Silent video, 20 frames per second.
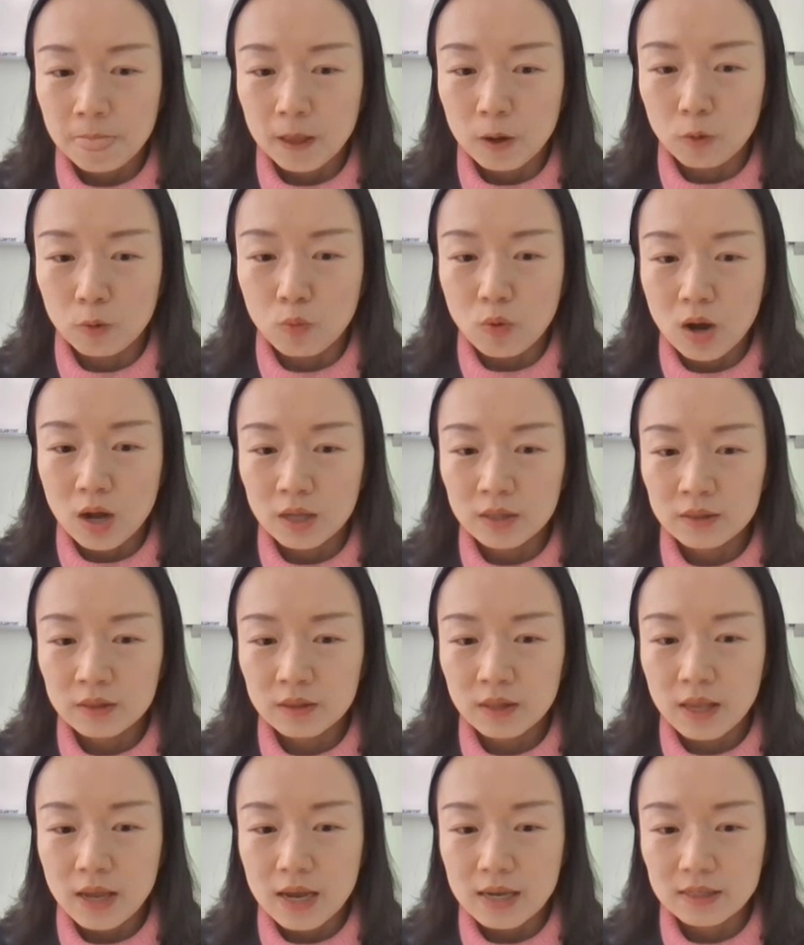1
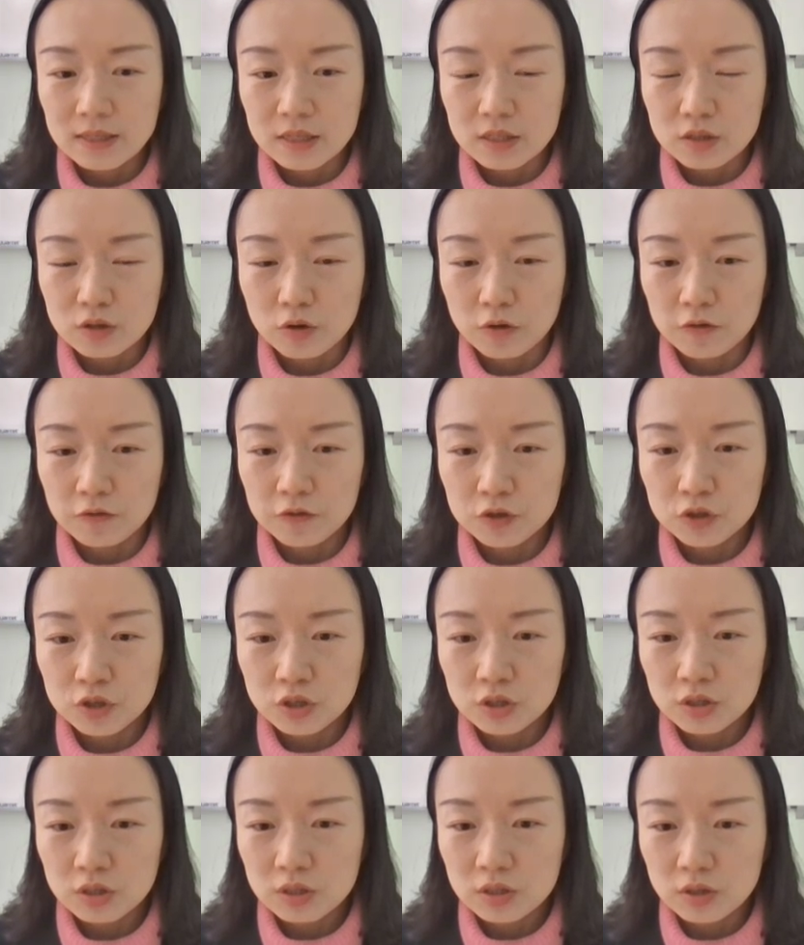as its
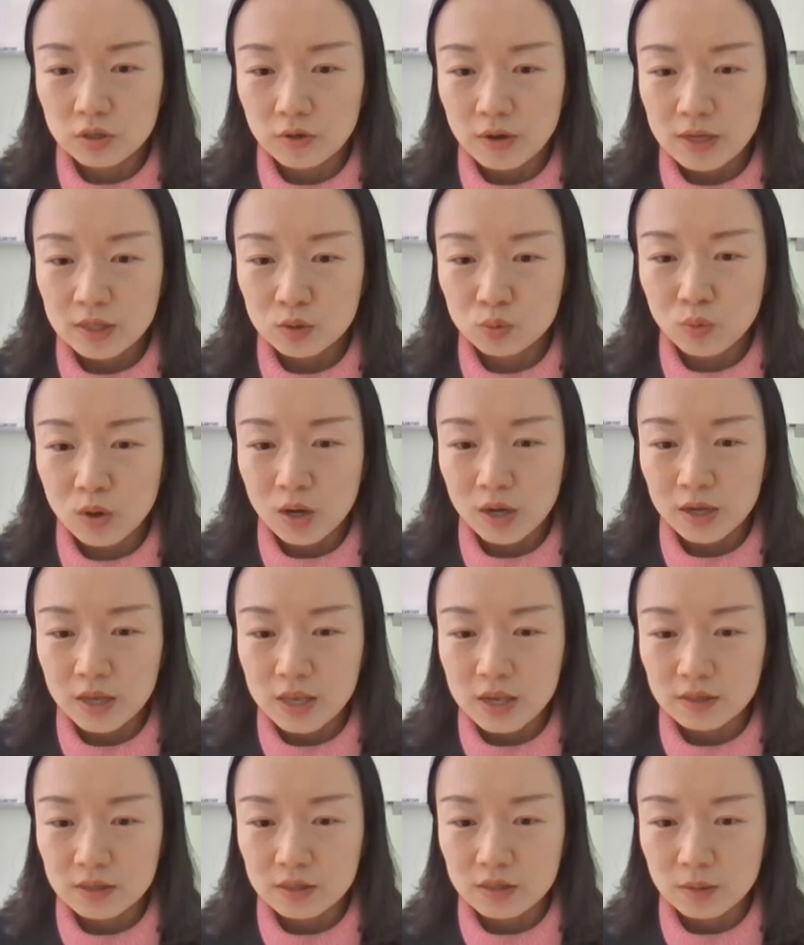coefficient, so S1
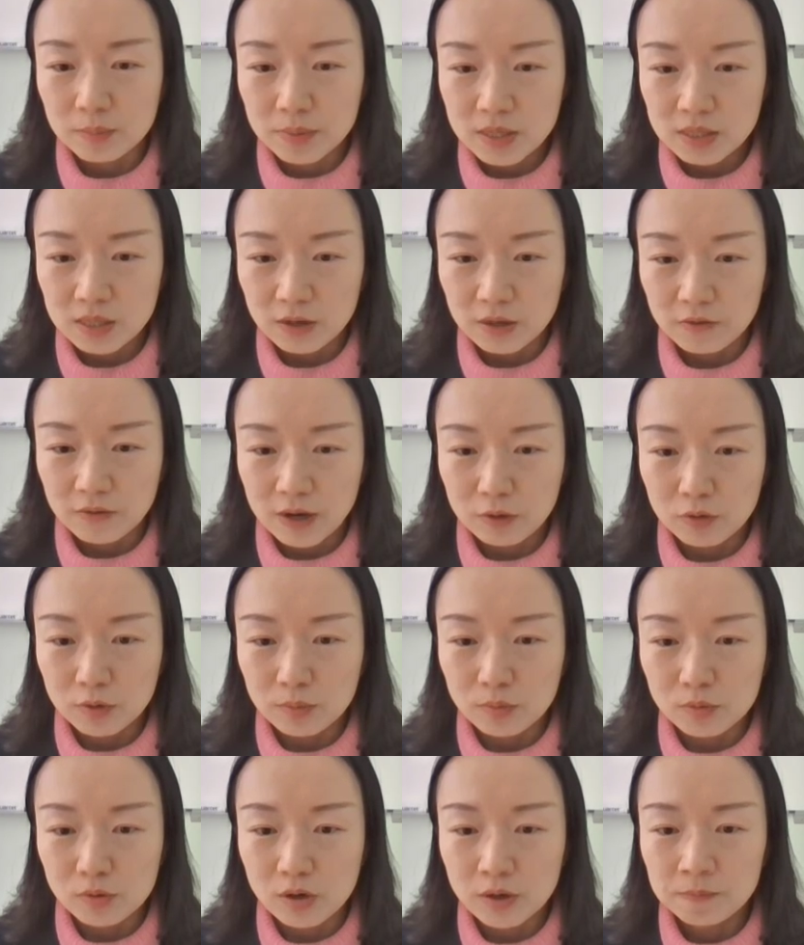is the basic
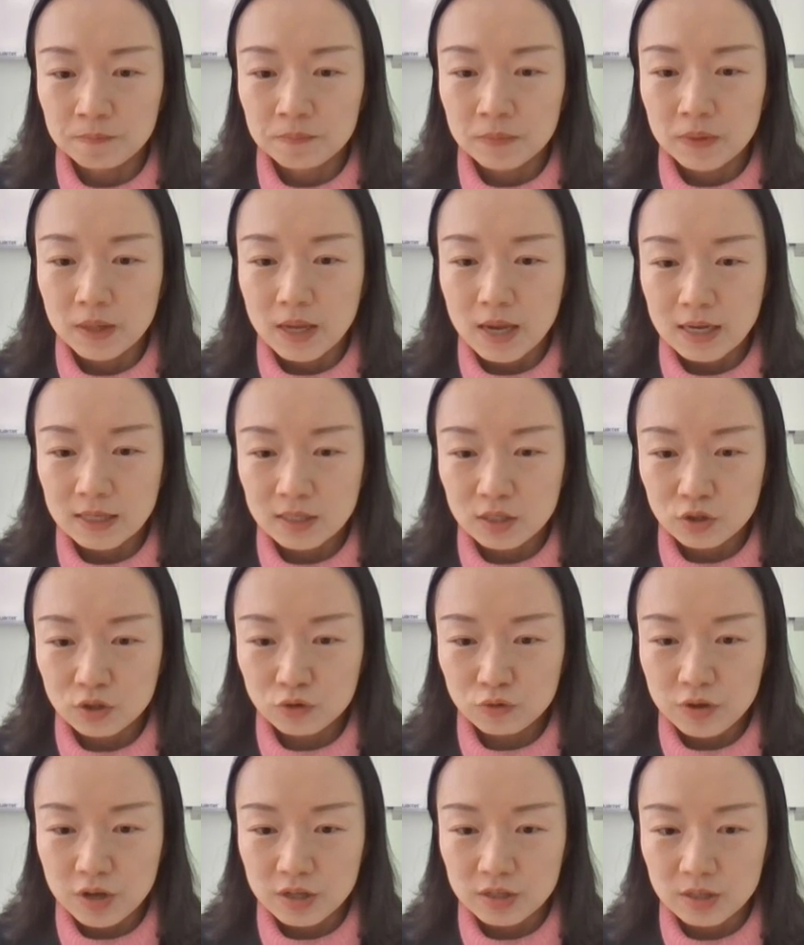variable.
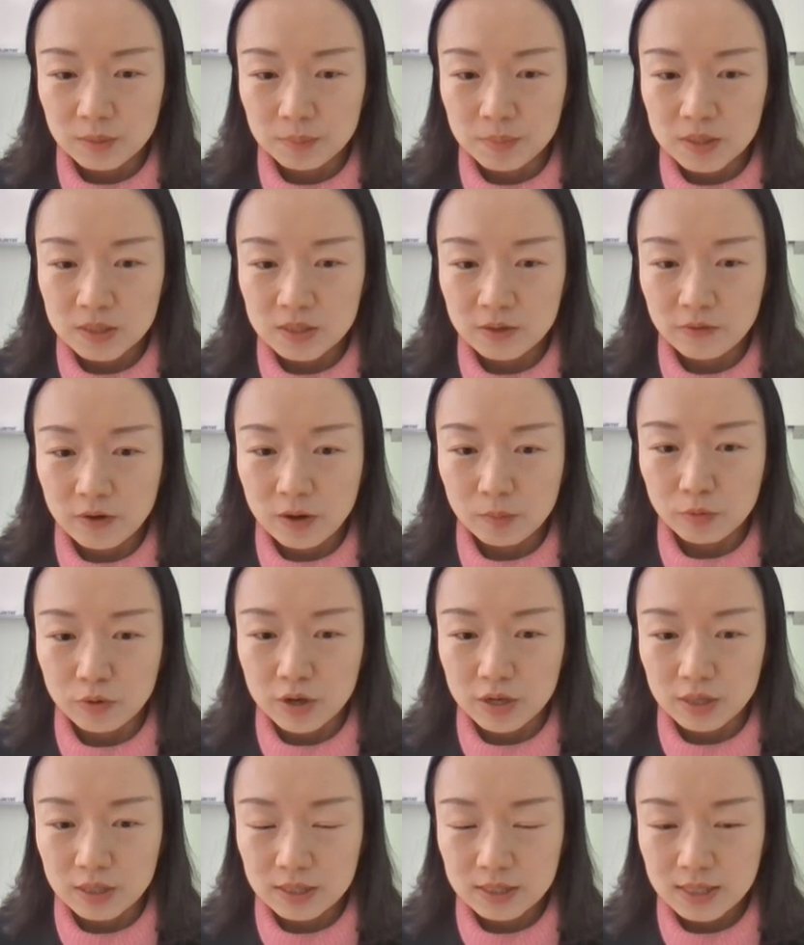S2 is the basic variable
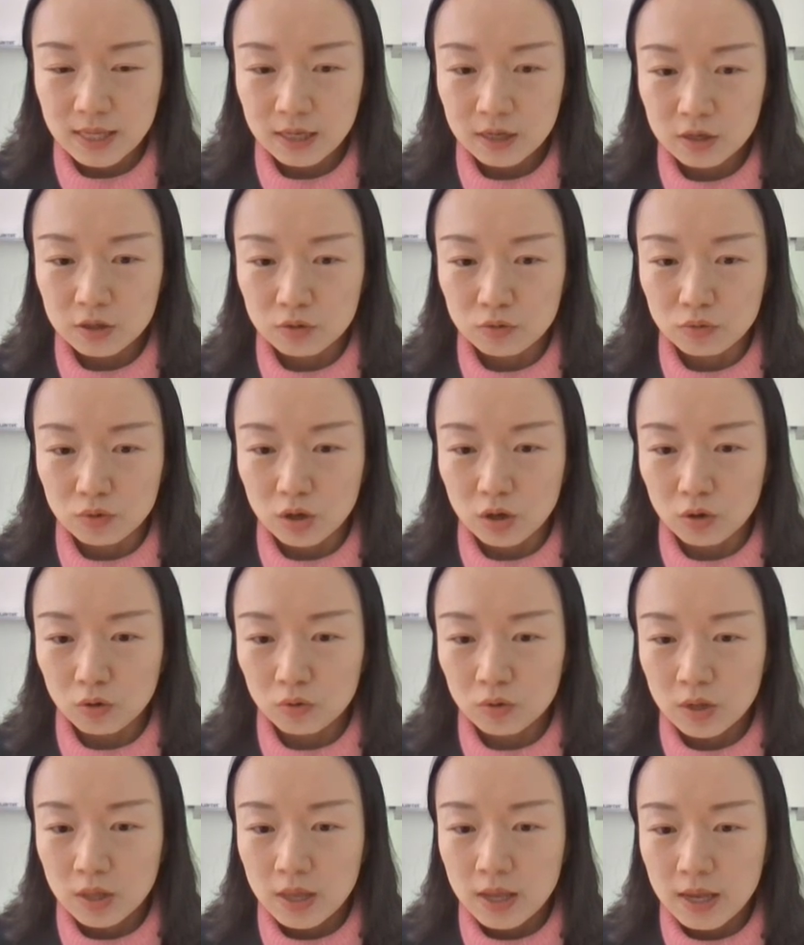in the second
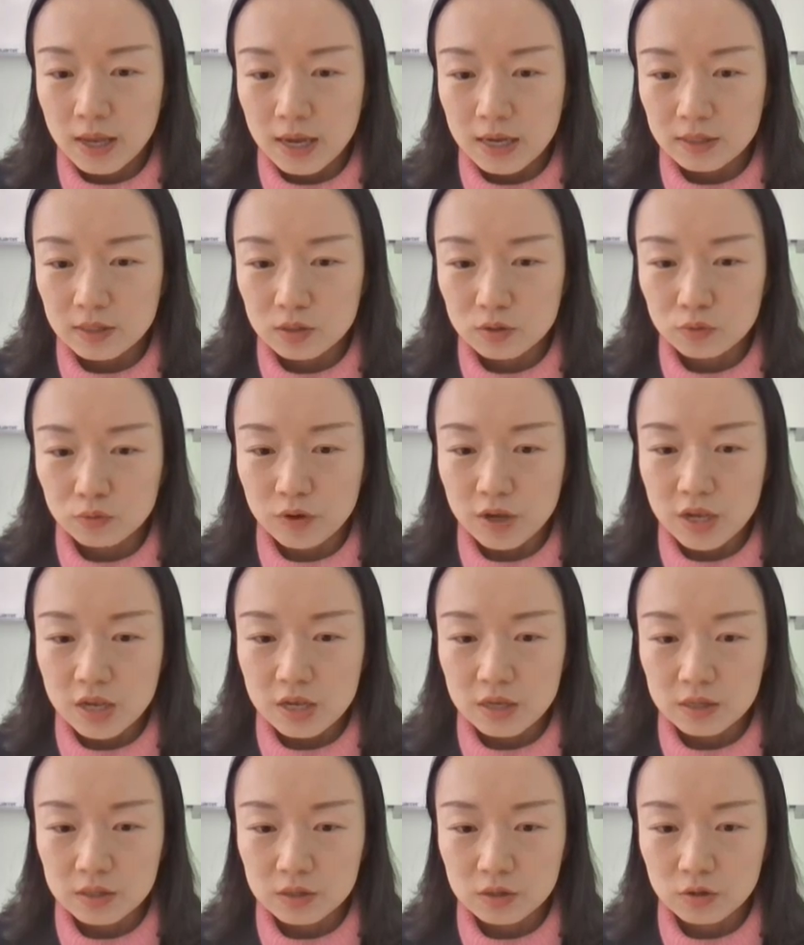row,
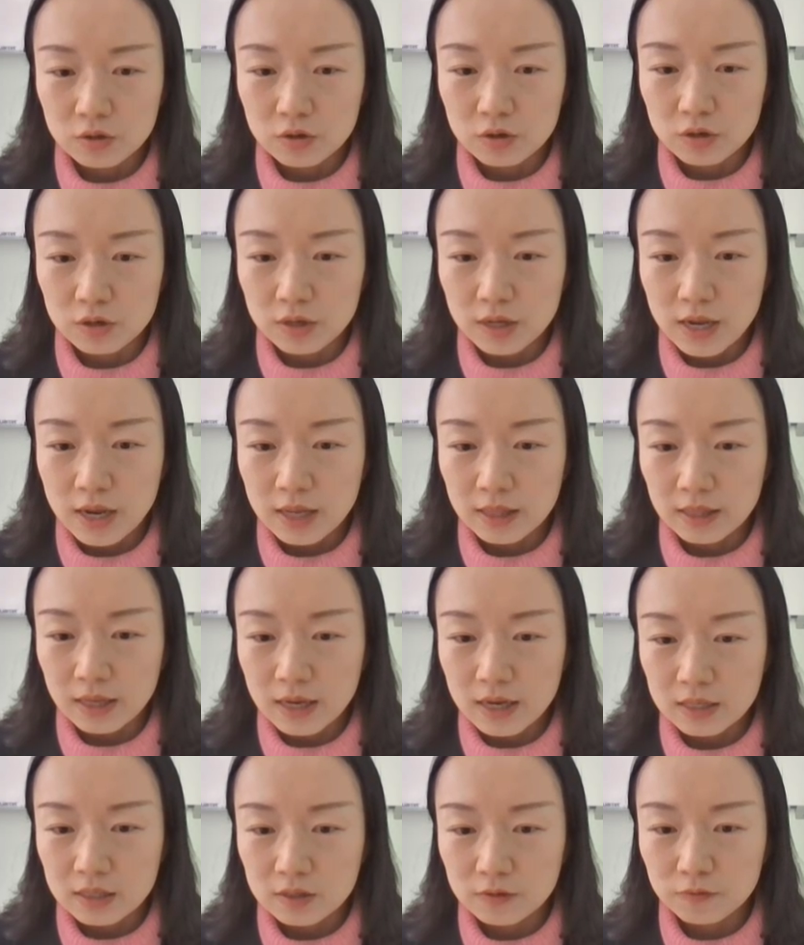S3 third, and
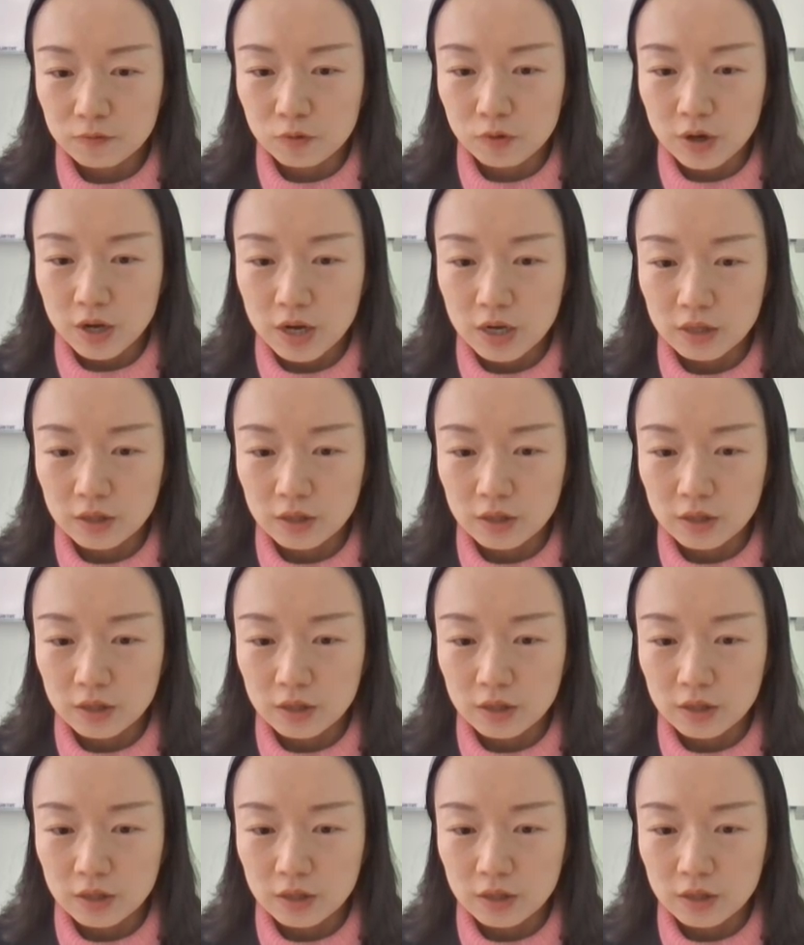S4